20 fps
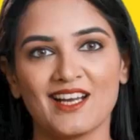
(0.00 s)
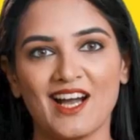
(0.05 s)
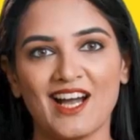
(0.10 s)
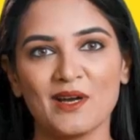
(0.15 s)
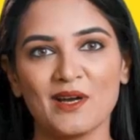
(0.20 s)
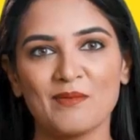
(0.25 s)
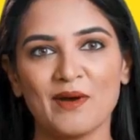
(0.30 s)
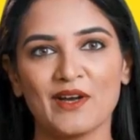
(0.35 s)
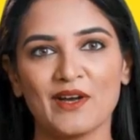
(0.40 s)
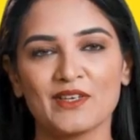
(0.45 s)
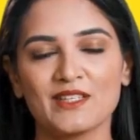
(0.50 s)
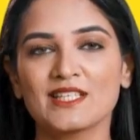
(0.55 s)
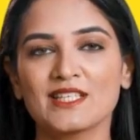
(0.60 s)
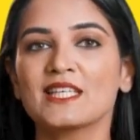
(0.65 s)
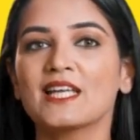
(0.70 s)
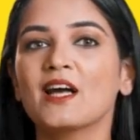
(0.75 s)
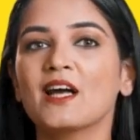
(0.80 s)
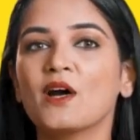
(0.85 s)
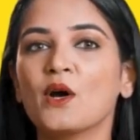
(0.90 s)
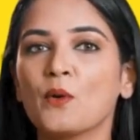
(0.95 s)
Hi
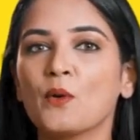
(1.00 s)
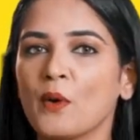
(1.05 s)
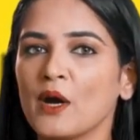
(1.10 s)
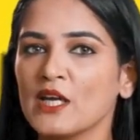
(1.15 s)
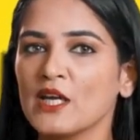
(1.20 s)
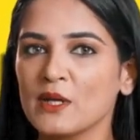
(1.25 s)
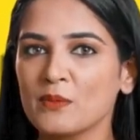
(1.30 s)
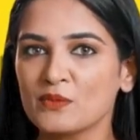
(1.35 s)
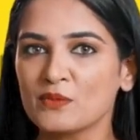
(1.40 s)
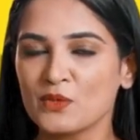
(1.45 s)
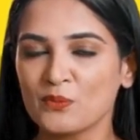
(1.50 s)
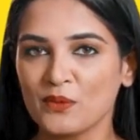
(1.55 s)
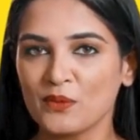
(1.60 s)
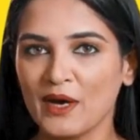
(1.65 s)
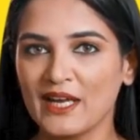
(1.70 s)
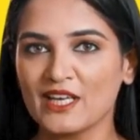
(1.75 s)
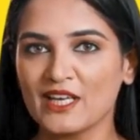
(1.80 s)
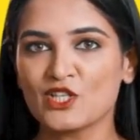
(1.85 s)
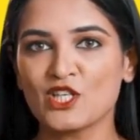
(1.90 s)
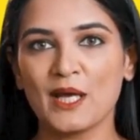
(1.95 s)
parents, welcome to
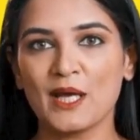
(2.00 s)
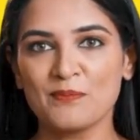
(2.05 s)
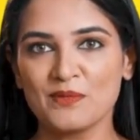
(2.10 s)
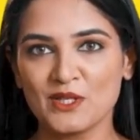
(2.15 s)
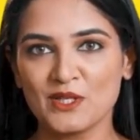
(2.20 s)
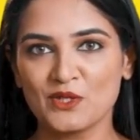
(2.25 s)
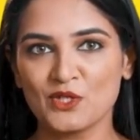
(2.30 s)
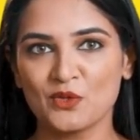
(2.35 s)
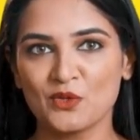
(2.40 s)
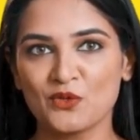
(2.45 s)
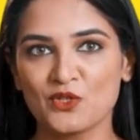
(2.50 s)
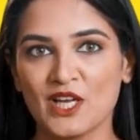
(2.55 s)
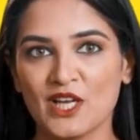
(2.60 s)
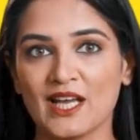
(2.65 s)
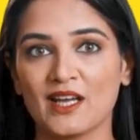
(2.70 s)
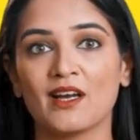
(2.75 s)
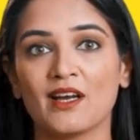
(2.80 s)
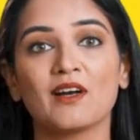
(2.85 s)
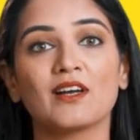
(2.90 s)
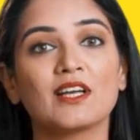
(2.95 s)
BrightChamps YouTube
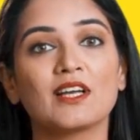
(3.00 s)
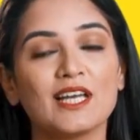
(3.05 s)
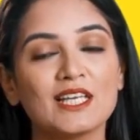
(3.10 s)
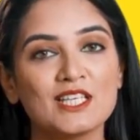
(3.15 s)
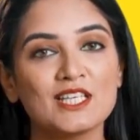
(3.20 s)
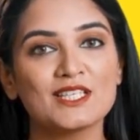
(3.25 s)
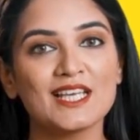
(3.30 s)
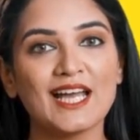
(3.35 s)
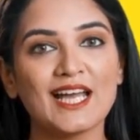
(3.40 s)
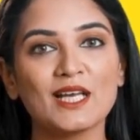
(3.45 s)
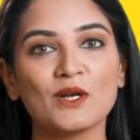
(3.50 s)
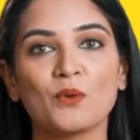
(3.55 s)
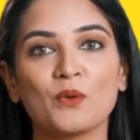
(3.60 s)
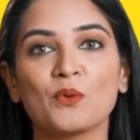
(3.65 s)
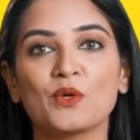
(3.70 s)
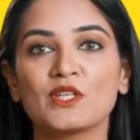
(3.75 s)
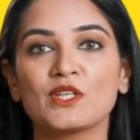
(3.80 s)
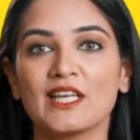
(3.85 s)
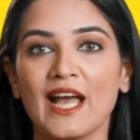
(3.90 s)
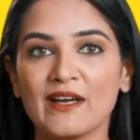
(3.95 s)
channel. Today,
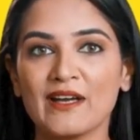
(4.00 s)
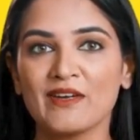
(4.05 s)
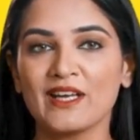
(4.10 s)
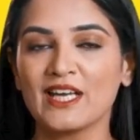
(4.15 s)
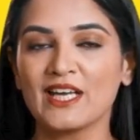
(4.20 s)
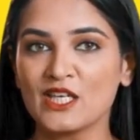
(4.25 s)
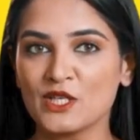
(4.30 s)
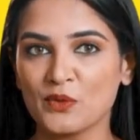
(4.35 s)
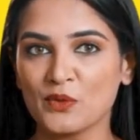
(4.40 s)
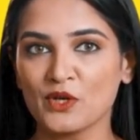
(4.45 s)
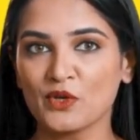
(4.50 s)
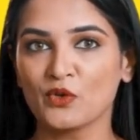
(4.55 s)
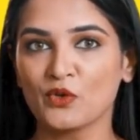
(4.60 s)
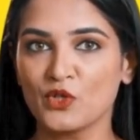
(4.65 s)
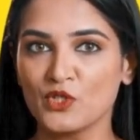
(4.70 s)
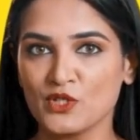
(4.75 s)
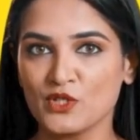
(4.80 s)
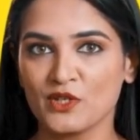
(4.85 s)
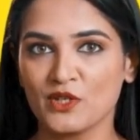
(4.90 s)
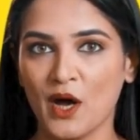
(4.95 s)
we're diving into a
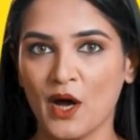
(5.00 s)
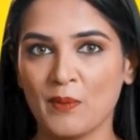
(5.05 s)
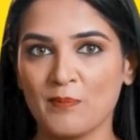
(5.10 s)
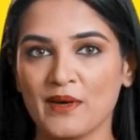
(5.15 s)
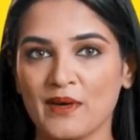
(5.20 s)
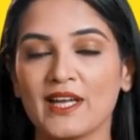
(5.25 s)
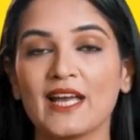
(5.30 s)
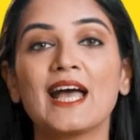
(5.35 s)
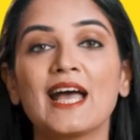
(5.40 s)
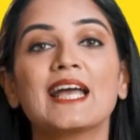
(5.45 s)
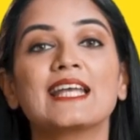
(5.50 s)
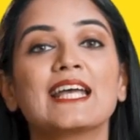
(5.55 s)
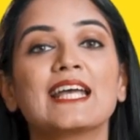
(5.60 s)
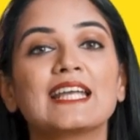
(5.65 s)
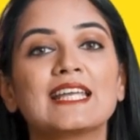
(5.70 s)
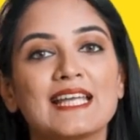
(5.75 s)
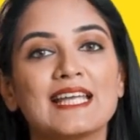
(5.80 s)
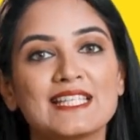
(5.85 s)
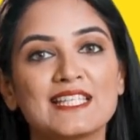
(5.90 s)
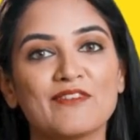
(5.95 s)
crucial topic
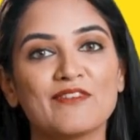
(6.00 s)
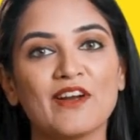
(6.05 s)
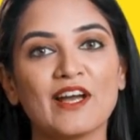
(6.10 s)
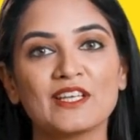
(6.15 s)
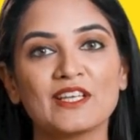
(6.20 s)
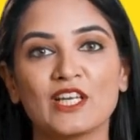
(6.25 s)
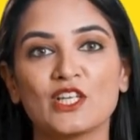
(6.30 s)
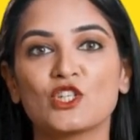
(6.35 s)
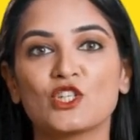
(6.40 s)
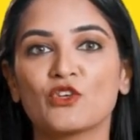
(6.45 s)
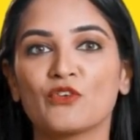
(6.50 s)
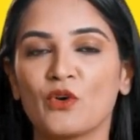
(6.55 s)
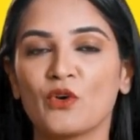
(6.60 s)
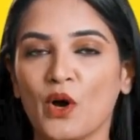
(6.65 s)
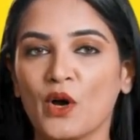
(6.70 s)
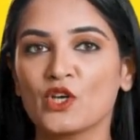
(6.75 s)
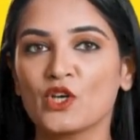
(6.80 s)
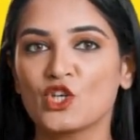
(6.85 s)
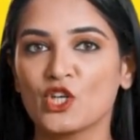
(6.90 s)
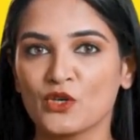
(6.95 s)
that lays the foundation for
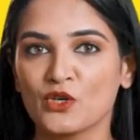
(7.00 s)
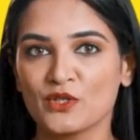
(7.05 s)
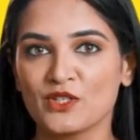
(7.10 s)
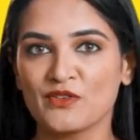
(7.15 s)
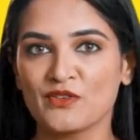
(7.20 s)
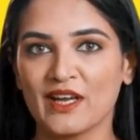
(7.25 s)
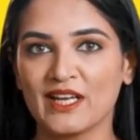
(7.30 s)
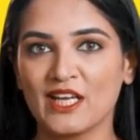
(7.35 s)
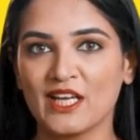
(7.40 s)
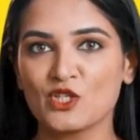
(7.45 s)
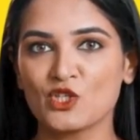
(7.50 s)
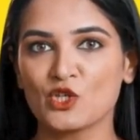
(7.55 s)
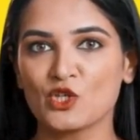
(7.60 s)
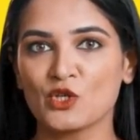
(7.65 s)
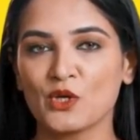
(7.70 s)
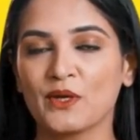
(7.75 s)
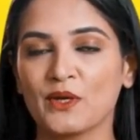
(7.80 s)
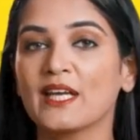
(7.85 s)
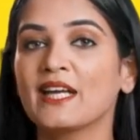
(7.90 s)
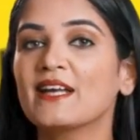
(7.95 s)
our children's financial
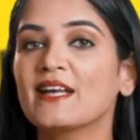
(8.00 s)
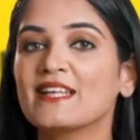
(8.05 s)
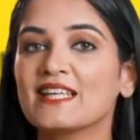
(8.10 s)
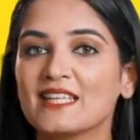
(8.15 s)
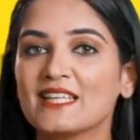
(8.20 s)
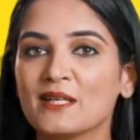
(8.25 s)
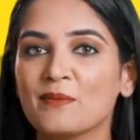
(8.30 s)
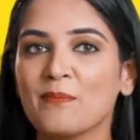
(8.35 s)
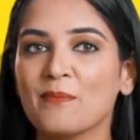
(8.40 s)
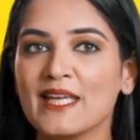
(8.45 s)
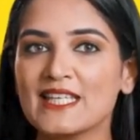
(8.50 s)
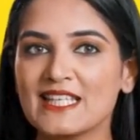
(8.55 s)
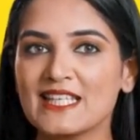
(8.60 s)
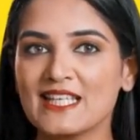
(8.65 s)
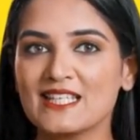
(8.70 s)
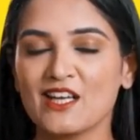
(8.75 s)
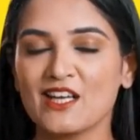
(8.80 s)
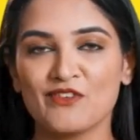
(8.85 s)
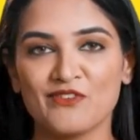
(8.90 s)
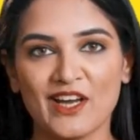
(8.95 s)
journey, the
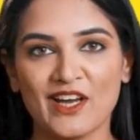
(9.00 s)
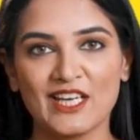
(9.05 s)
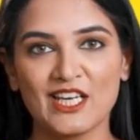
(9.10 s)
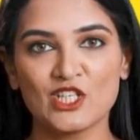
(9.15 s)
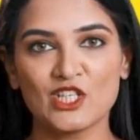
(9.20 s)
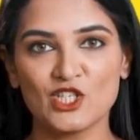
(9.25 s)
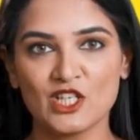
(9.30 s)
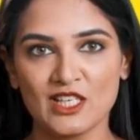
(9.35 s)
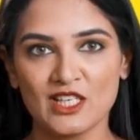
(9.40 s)
basics of financial